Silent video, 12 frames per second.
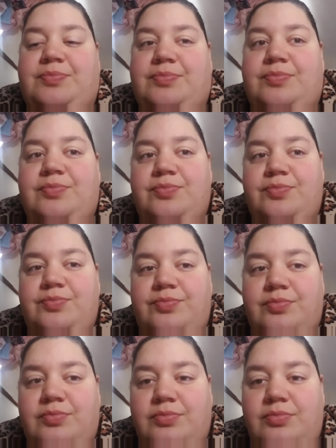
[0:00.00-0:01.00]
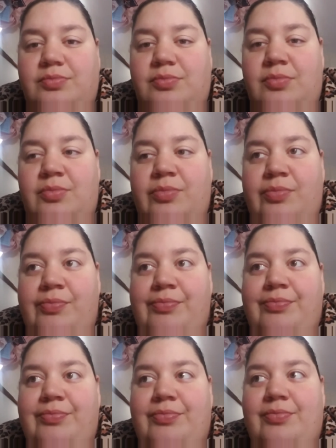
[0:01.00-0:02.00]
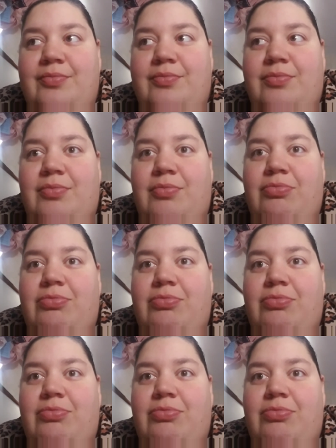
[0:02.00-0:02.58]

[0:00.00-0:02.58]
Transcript: (no one is talking)